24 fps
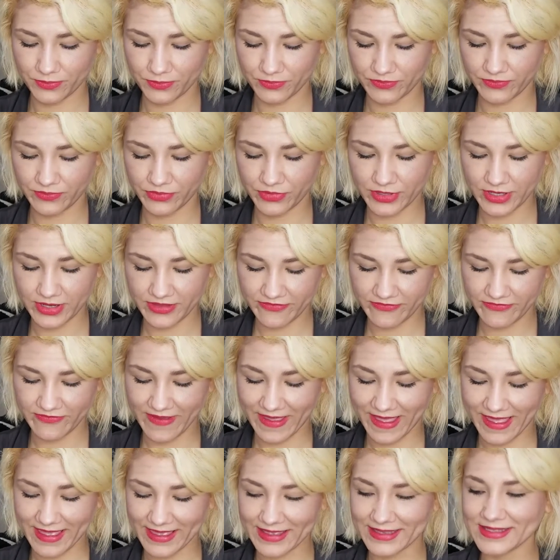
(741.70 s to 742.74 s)
pretty
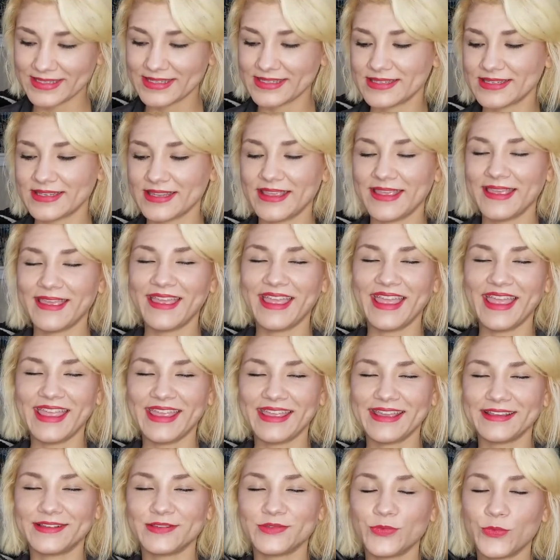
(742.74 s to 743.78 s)
fast,
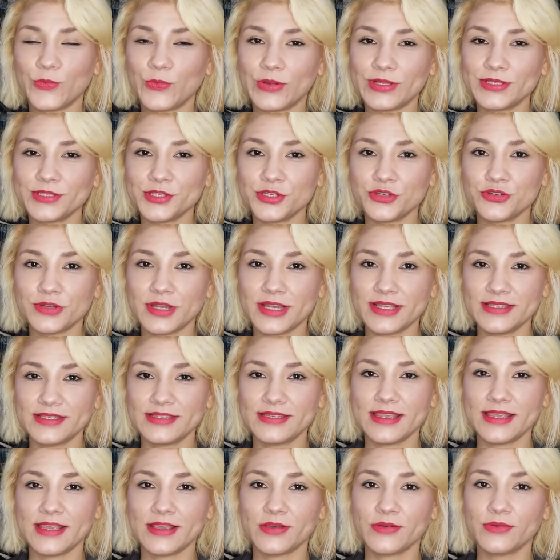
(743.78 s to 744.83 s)
and once it dries
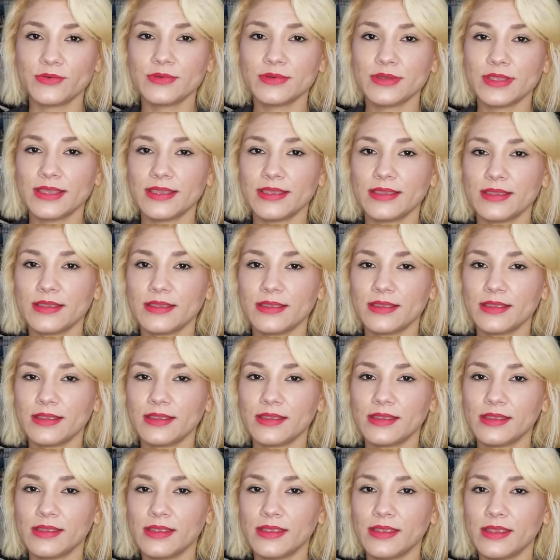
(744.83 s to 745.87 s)
down,
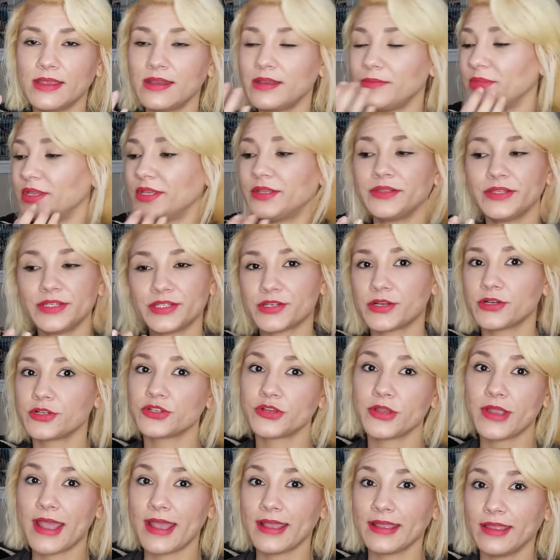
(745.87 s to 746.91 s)
it immediately starts
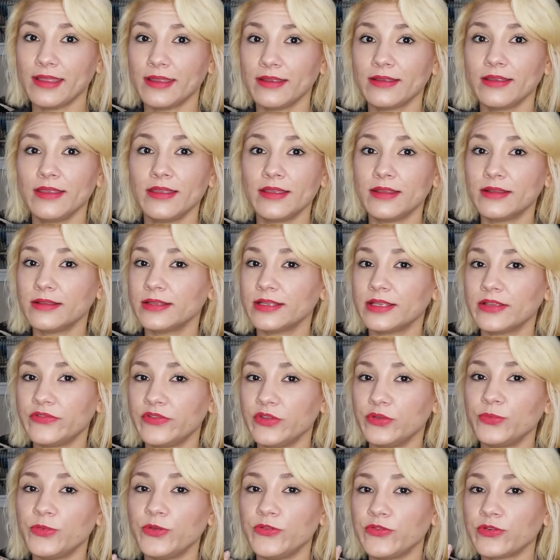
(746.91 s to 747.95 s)
cracking. Like, if
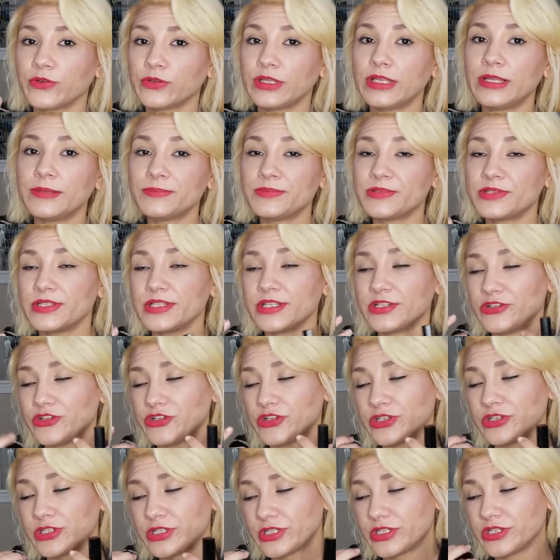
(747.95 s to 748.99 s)
you move your lips, it
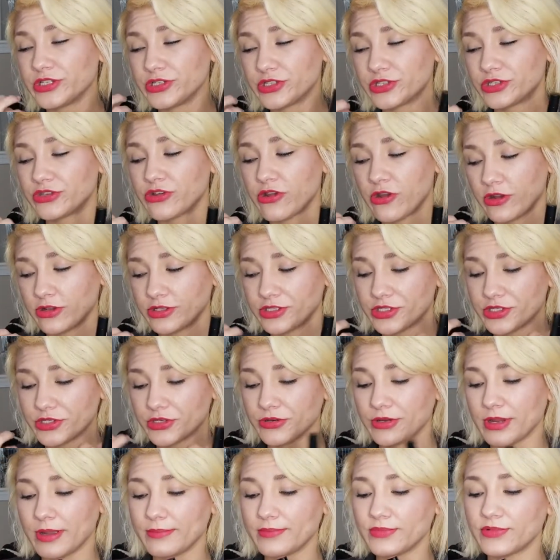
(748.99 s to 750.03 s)
just starts to
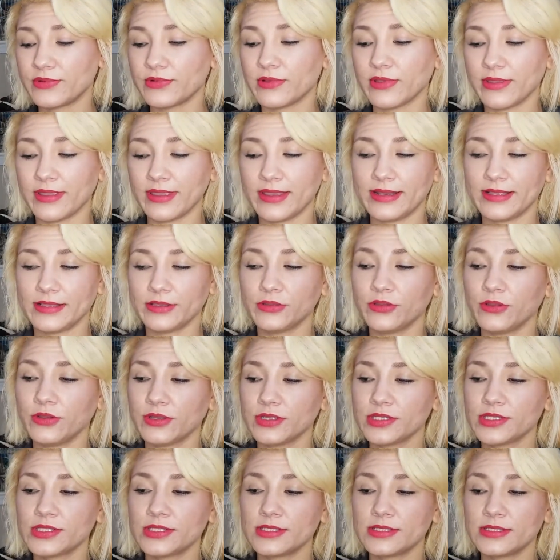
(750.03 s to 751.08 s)
crumble, and it
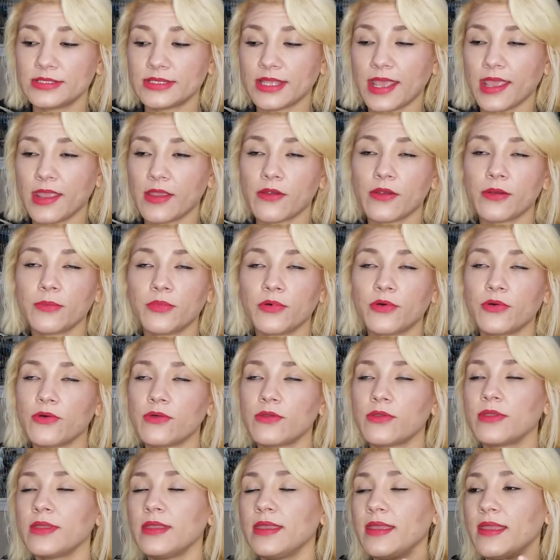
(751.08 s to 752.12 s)
looks
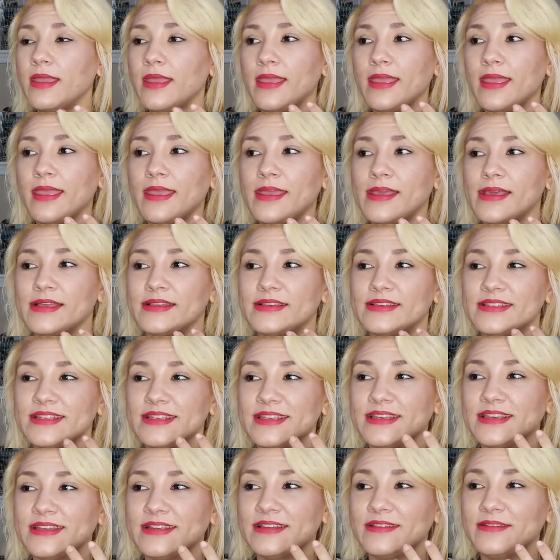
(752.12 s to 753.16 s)
terrible, and
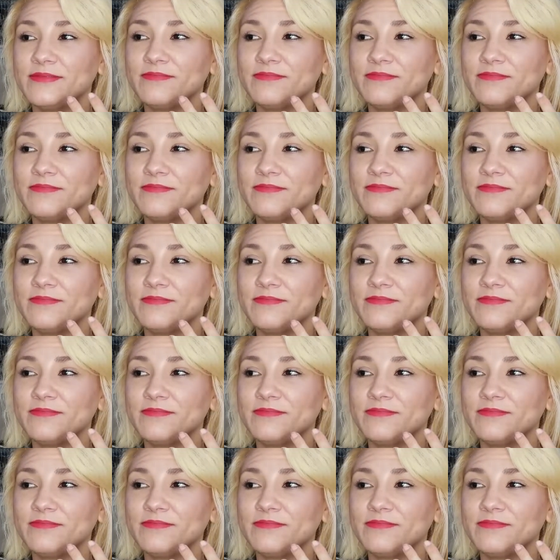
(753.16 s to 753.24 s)
it